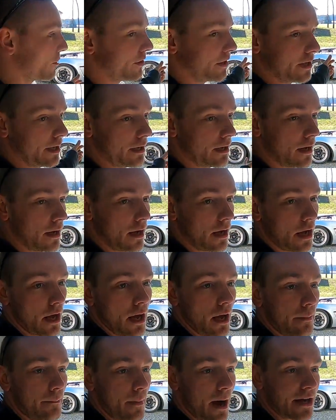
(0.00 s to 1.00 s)
the
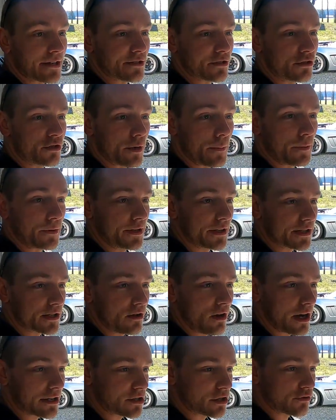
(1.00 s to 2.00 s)
Monster triple disc
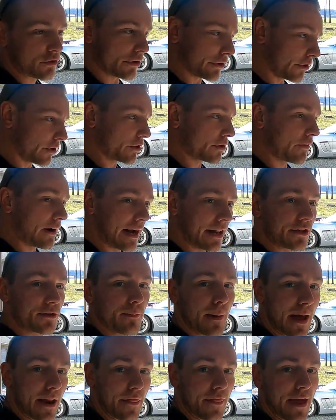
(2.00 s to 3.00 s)
clutch is really only rated to
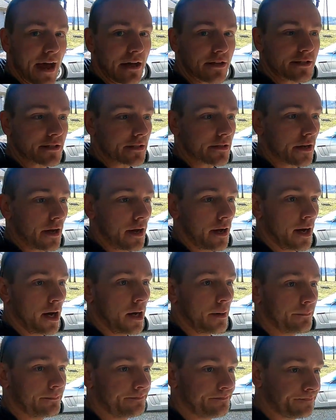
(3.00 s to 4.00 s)
about 1,000.
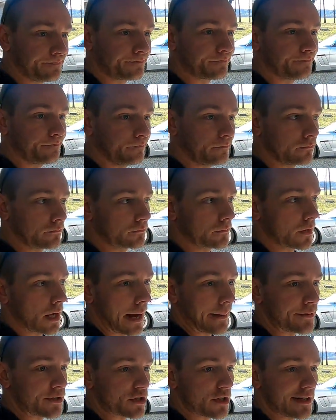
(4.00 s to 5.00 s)

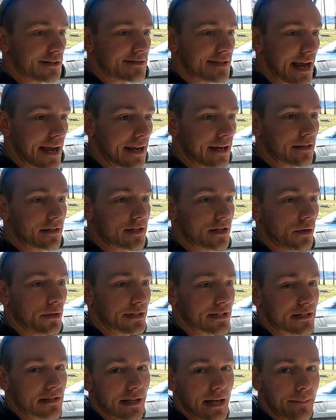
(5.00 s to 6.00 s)
I'm just going to take it until it
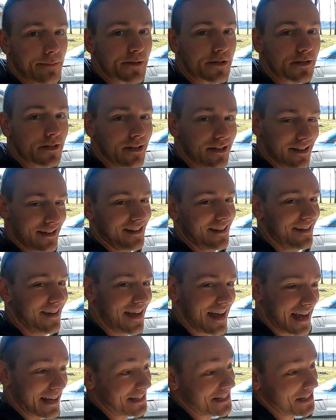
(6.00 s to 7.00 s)
slips
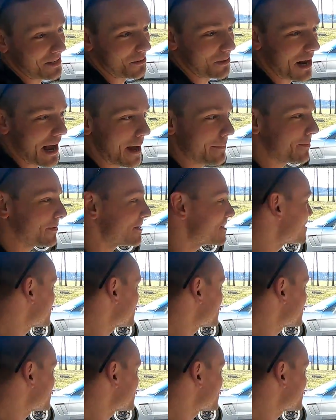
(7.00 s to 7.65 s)
and see what happens.